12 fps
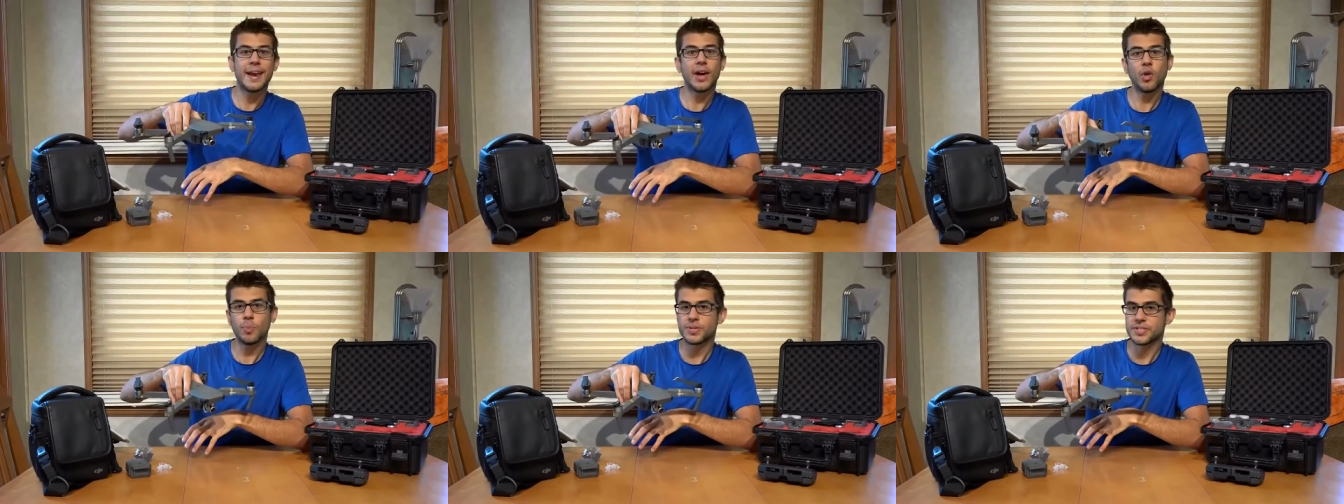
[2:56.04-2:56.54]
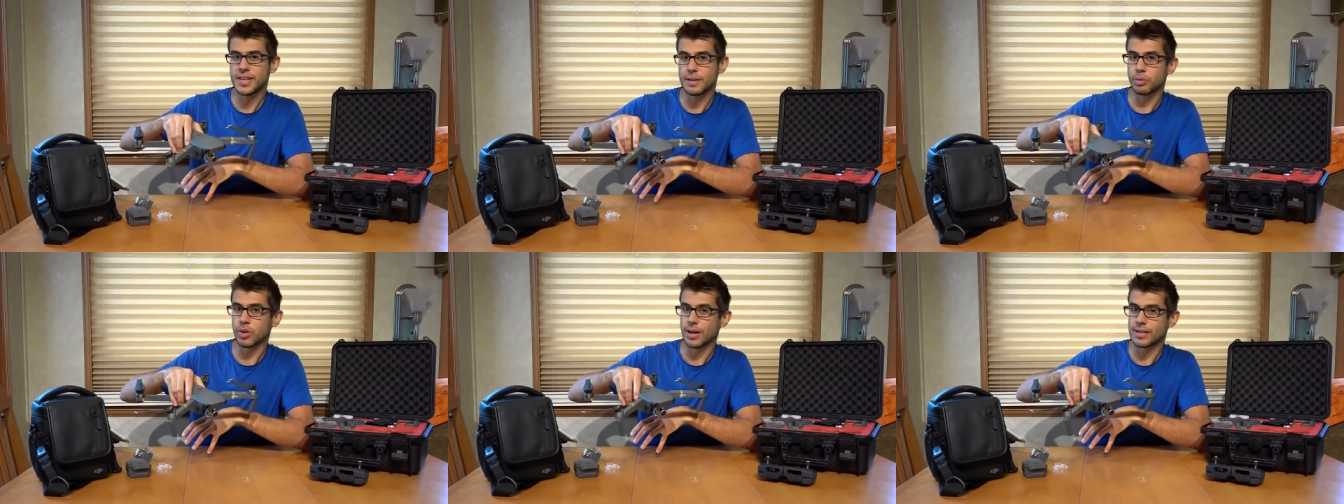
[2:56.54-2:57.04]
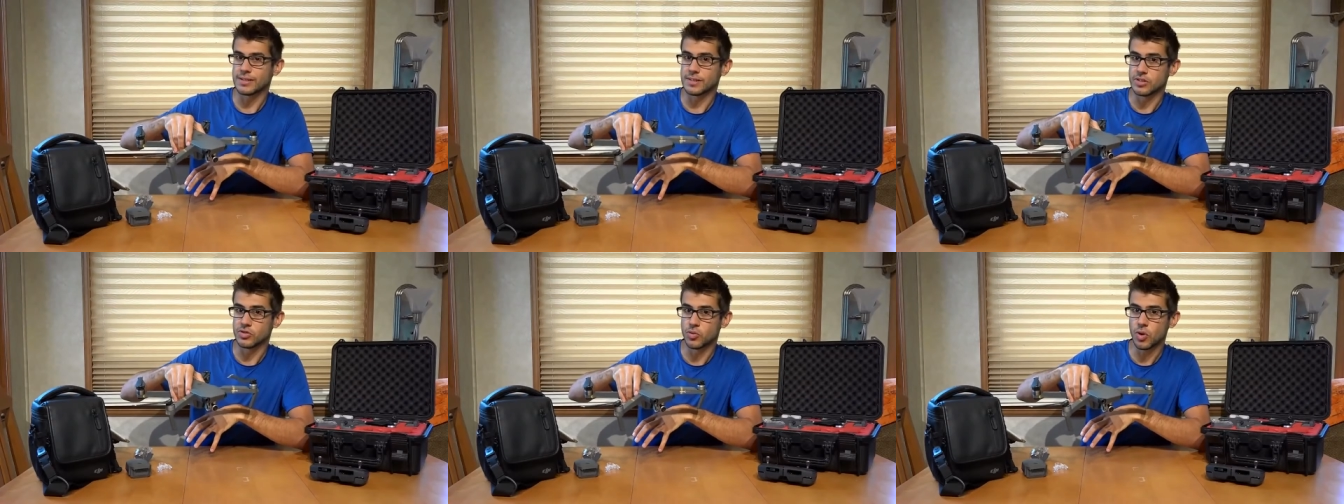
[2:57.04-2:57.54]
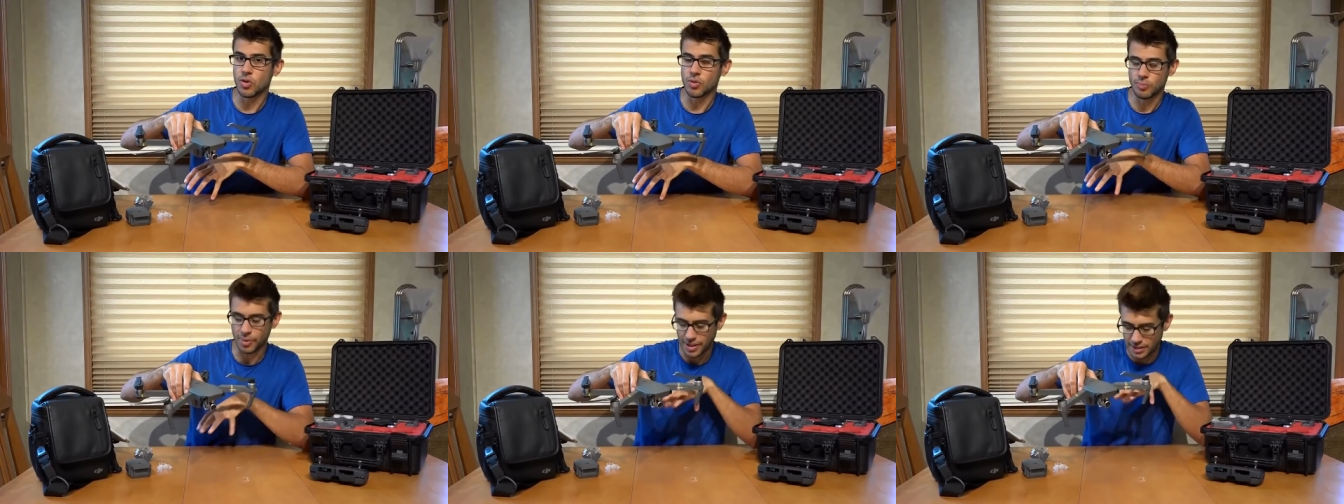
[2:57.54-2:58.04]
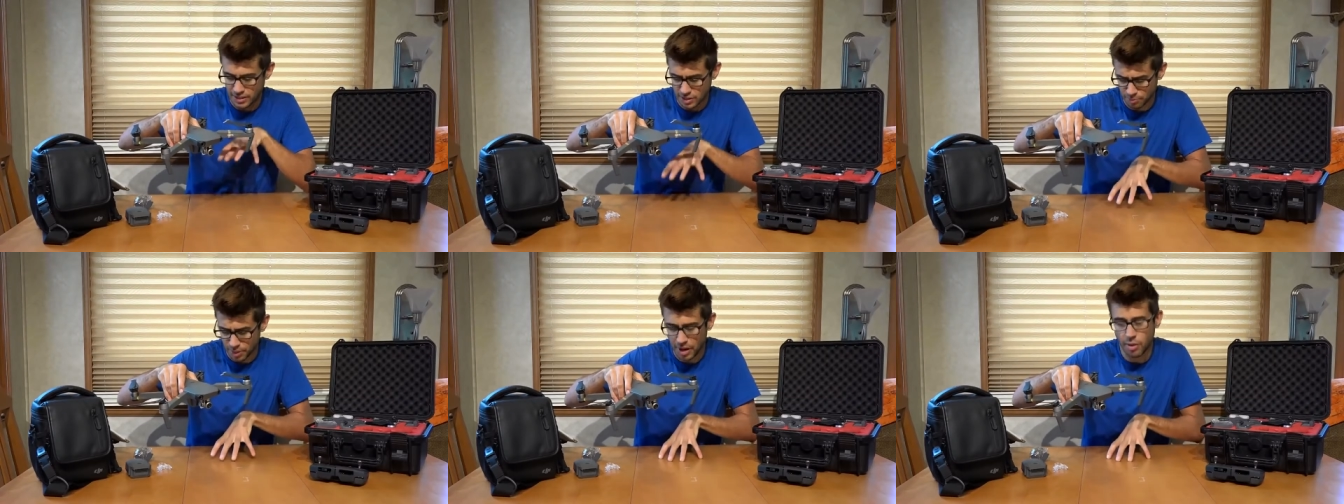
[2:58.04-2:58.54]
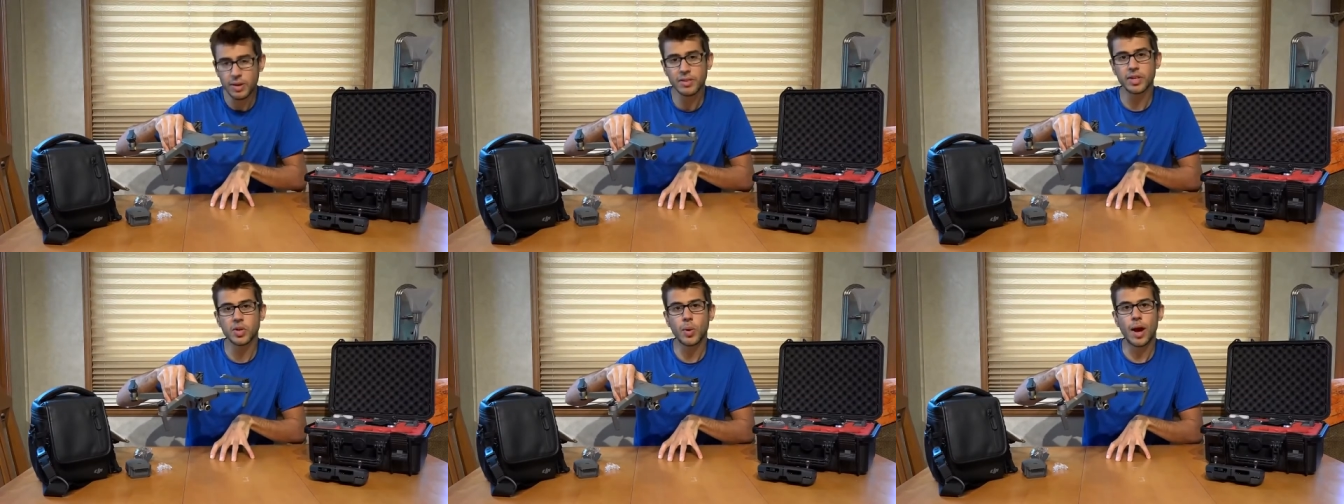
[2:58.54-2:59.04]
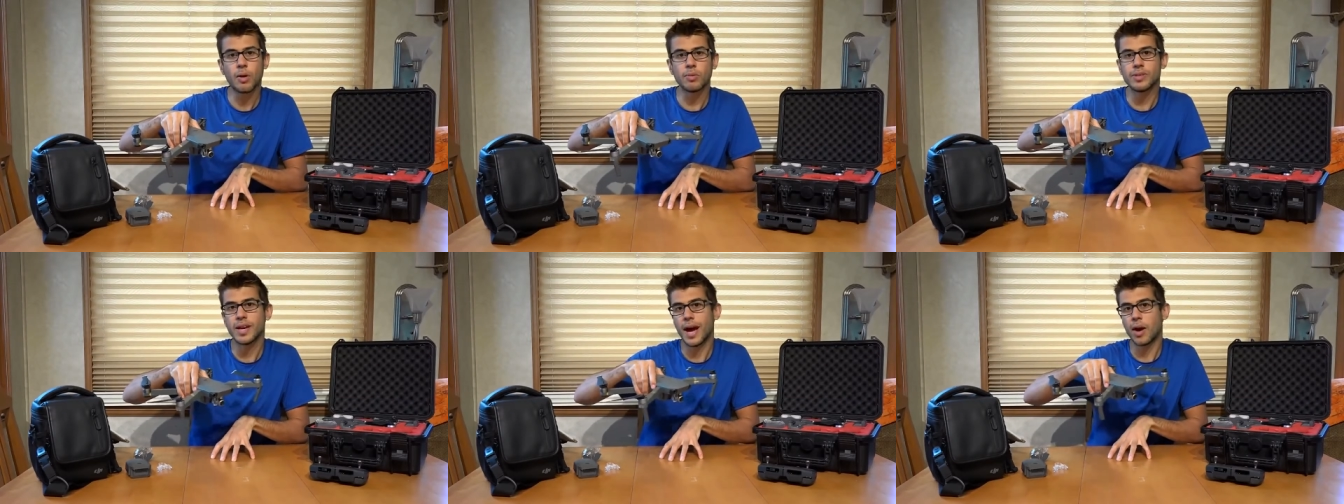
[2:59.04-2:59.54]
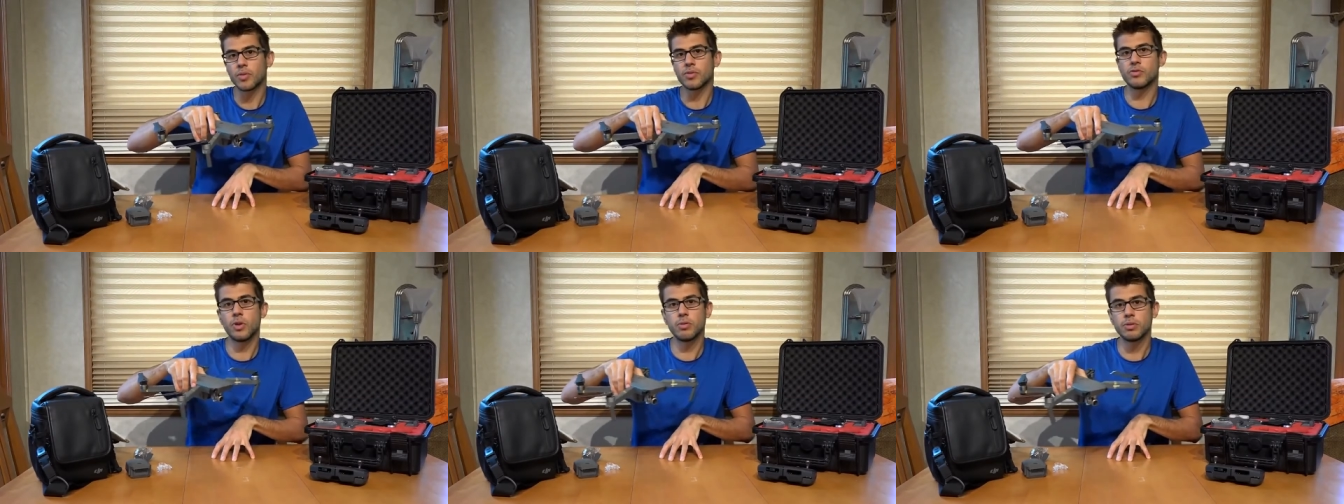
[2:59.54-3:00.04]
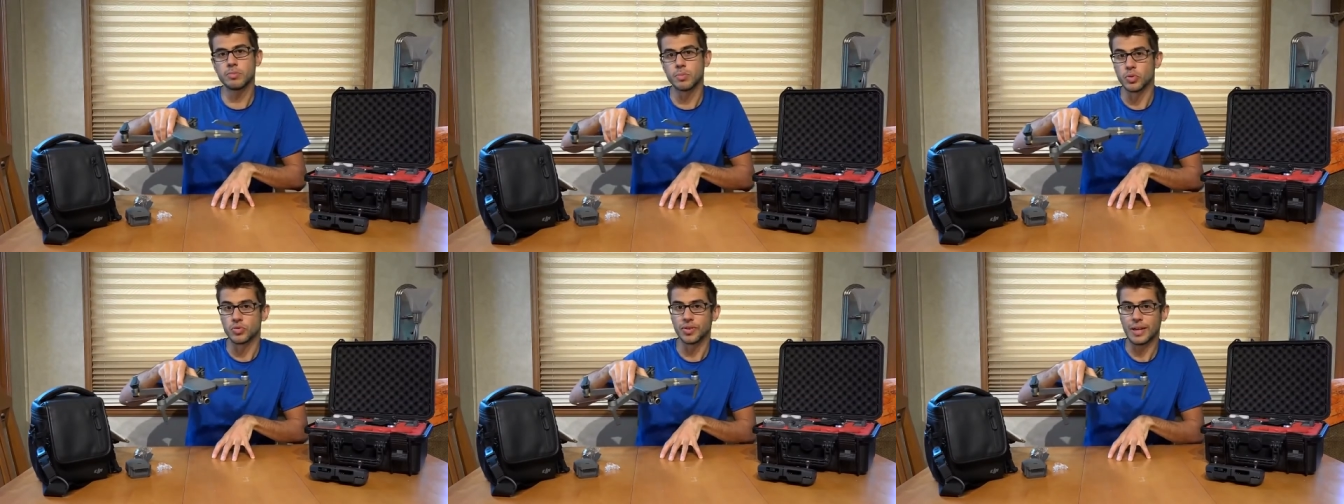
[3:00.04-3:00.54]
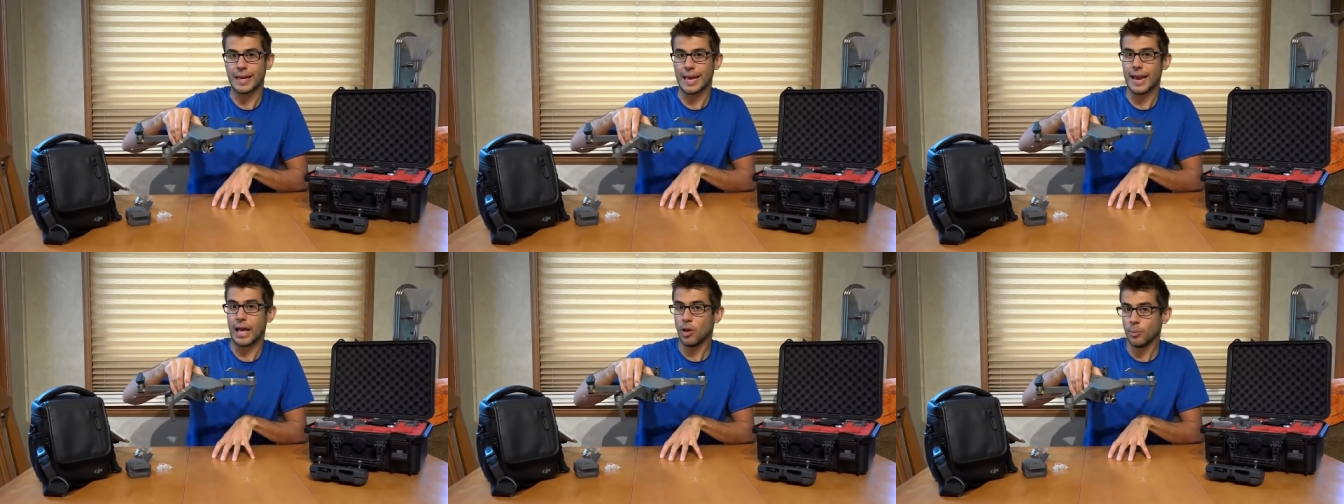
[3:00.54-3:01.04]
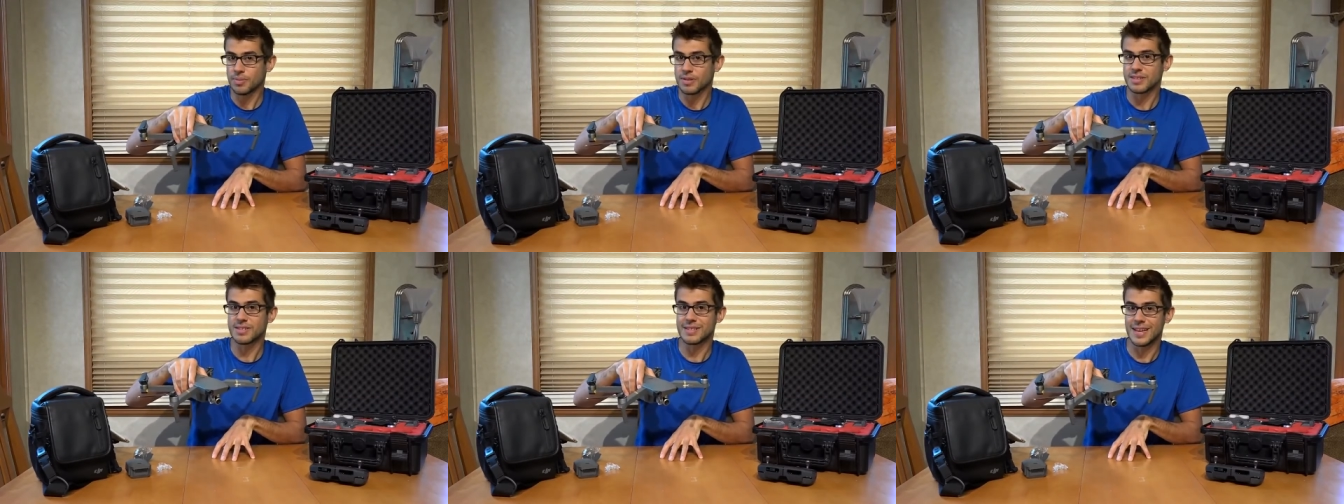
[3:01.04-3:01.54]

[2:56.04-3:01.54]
and help stabilize the drone by comparing the ground to how the drone's moving, and helps it